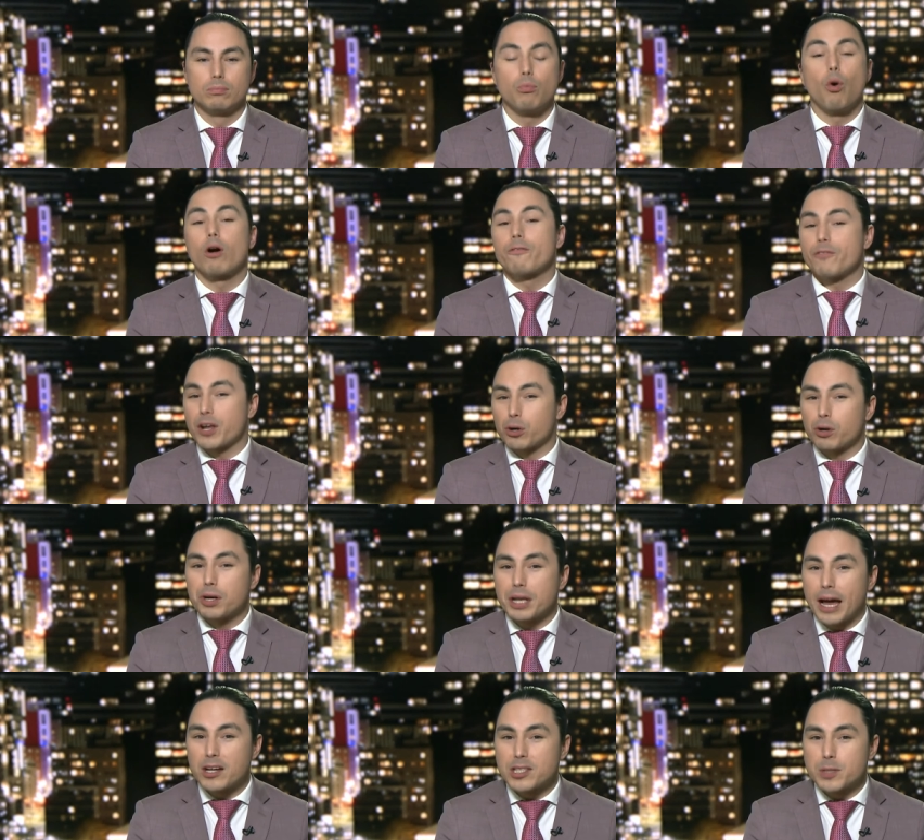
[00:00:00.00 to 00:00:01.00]
More federal
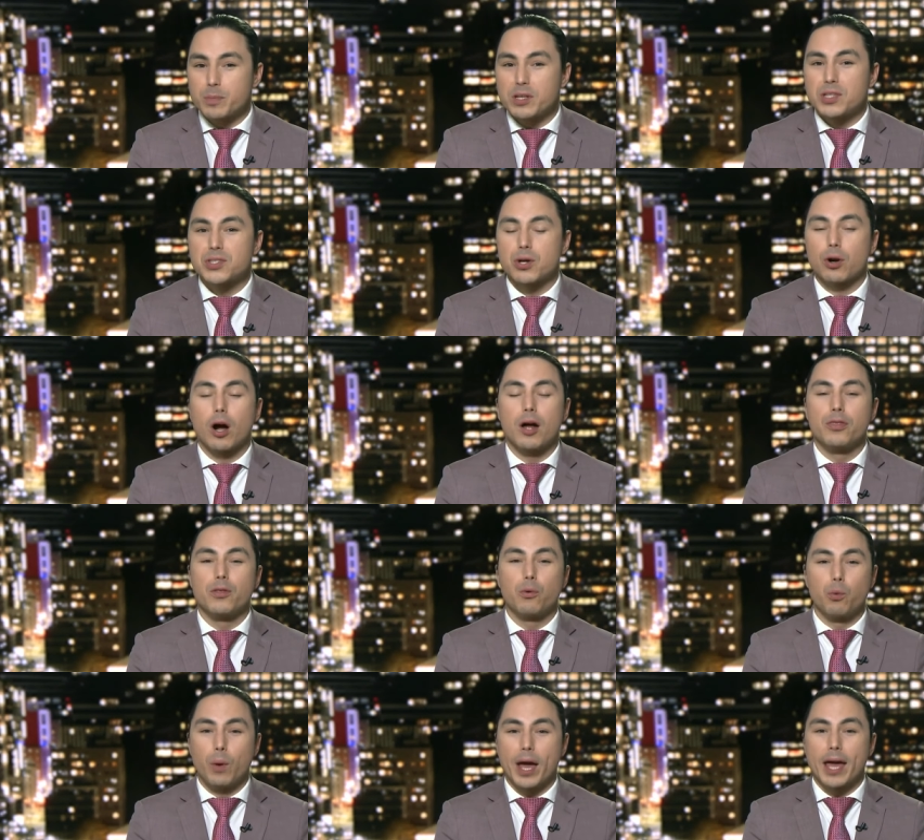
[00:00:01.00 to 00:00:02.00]
announcements are on
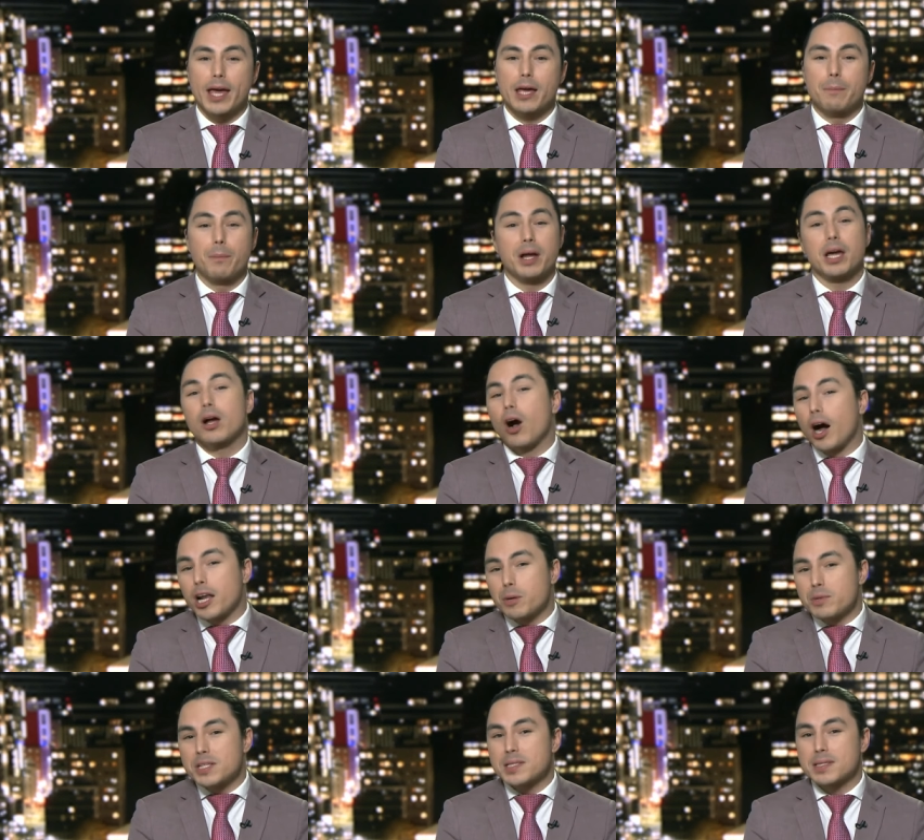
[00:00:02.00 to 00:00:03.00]
the way, but
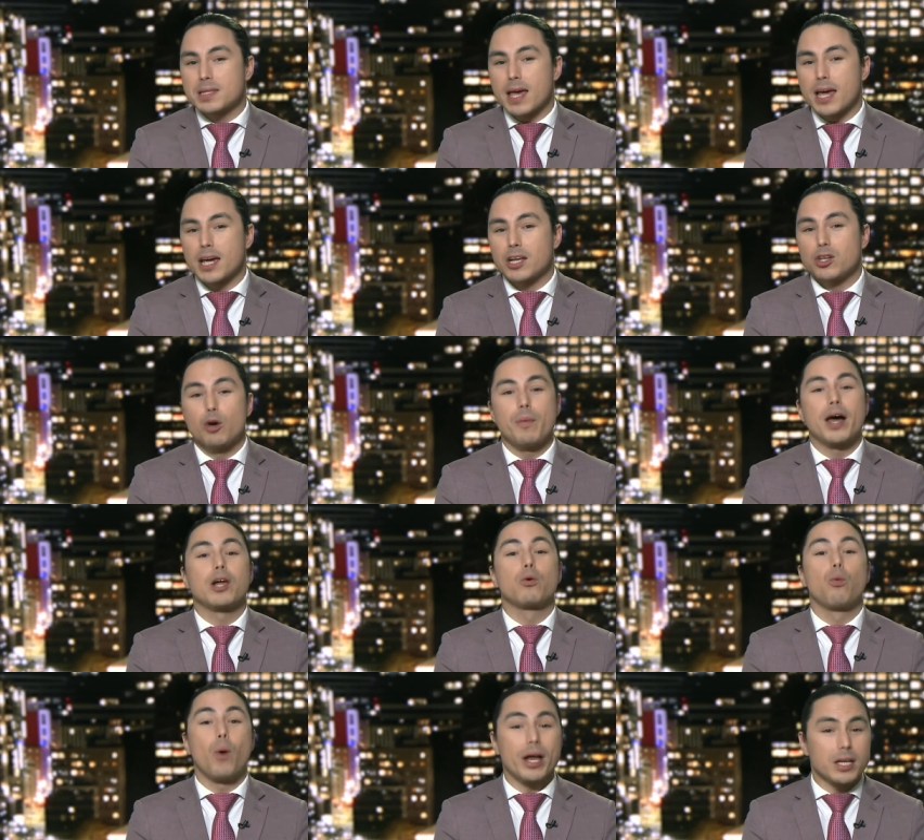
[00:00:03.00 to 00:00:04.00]
economists say no
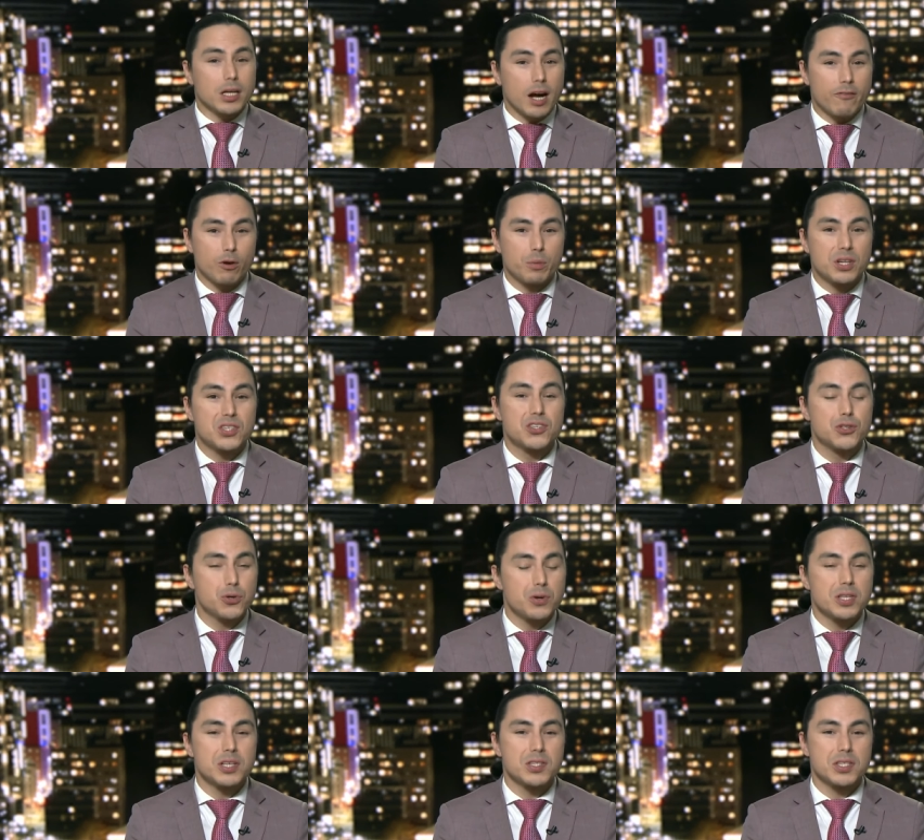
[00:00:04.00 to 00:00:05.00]
matter what governments
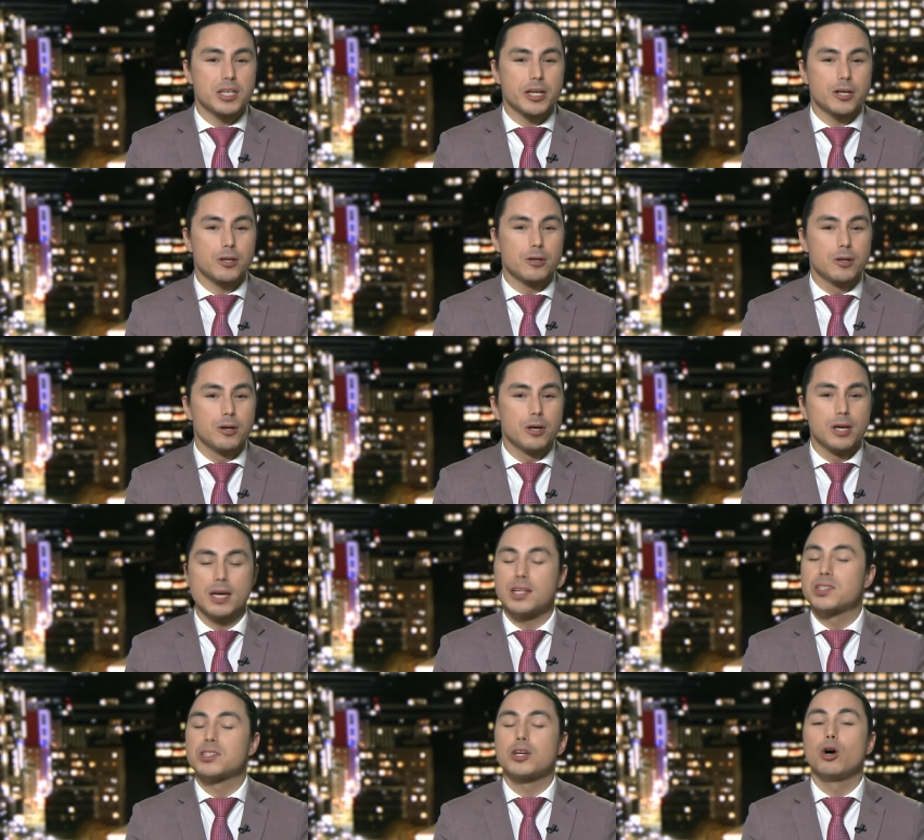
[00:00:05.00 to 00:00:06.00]
do this year,
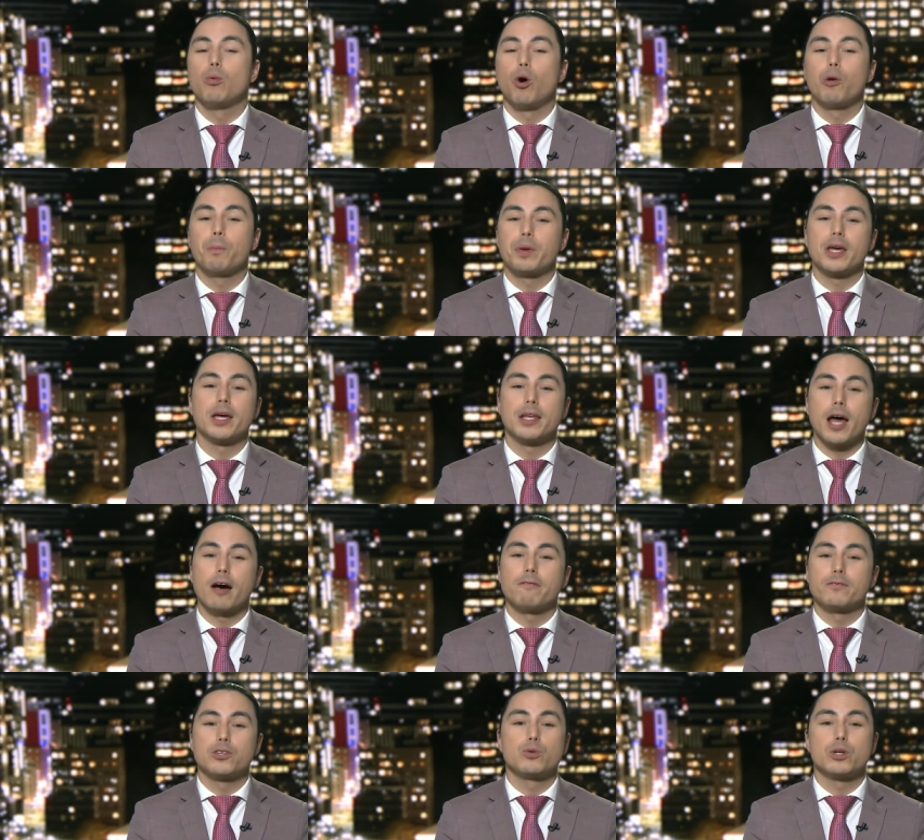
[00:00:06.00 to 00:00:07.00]
it still won't be
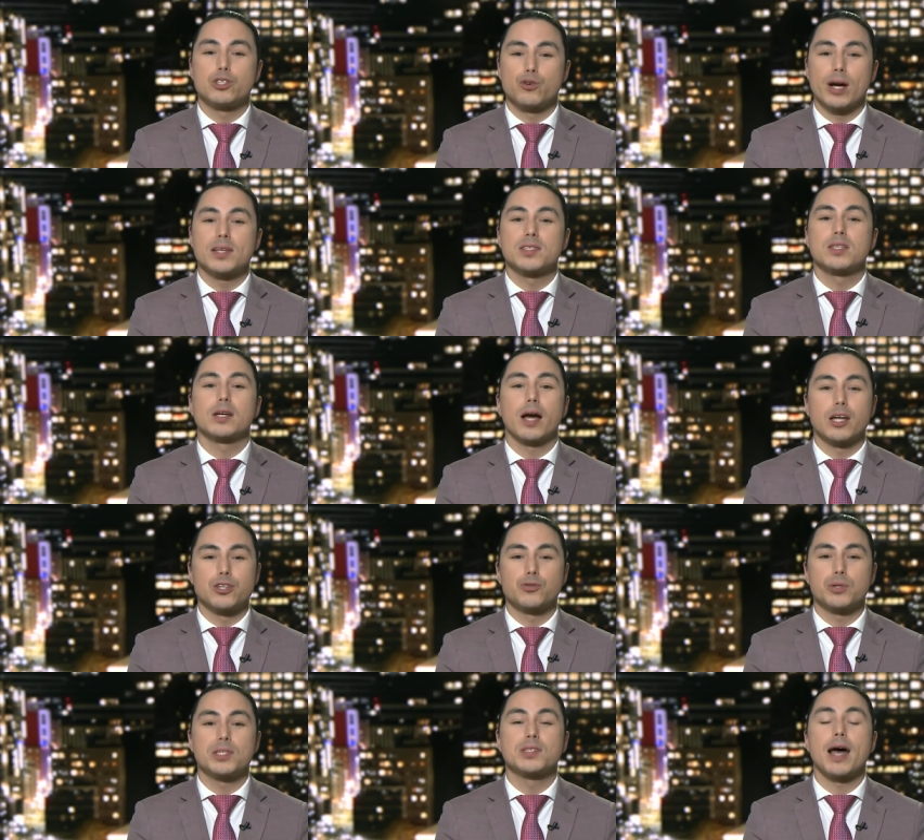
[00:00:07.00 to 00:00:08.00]
enough to address the
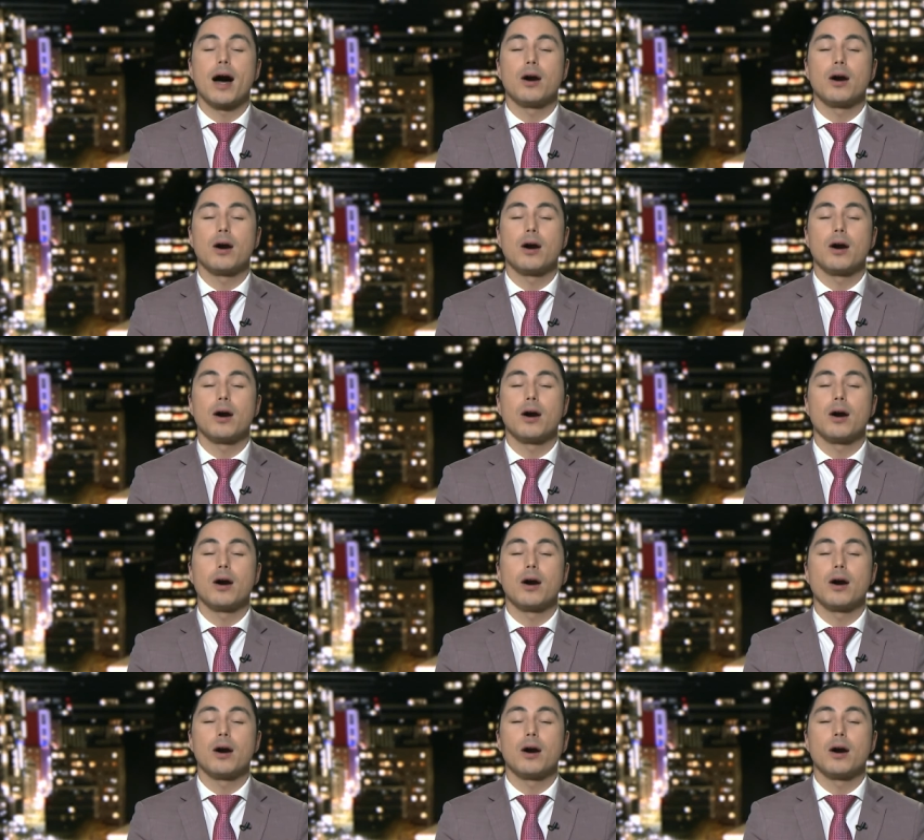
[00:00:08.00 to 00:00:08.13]
country's